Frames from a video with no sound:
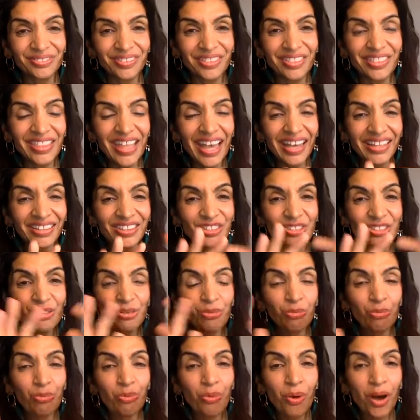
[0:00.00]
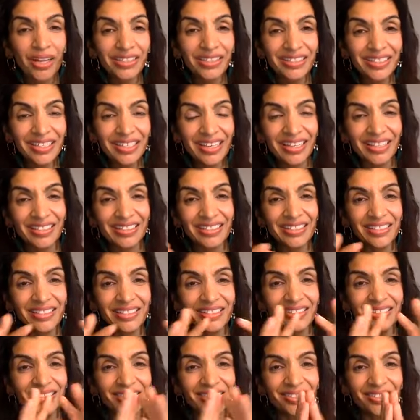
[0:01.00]
That's oneness.
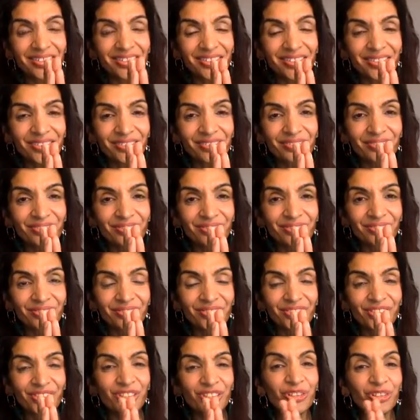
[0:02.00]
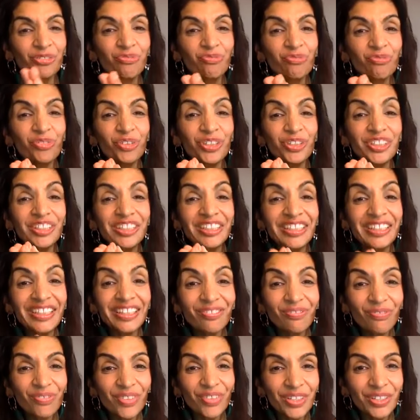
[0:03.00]
You're
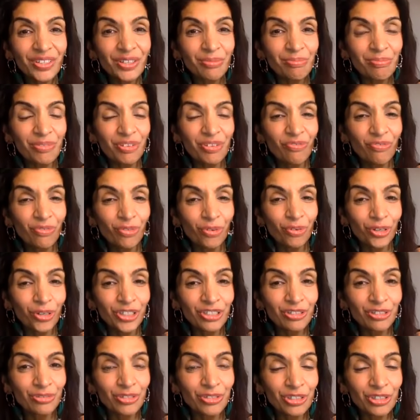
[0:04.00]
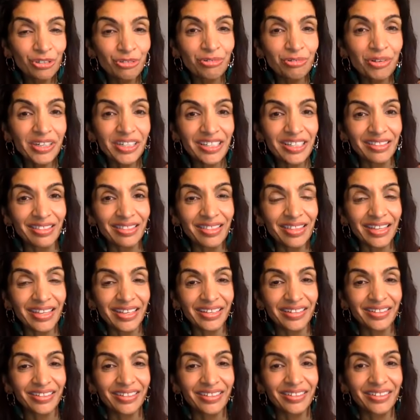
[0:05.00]
forgiven before you do
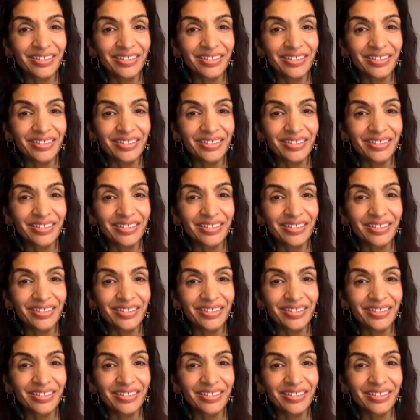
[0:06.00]
anything.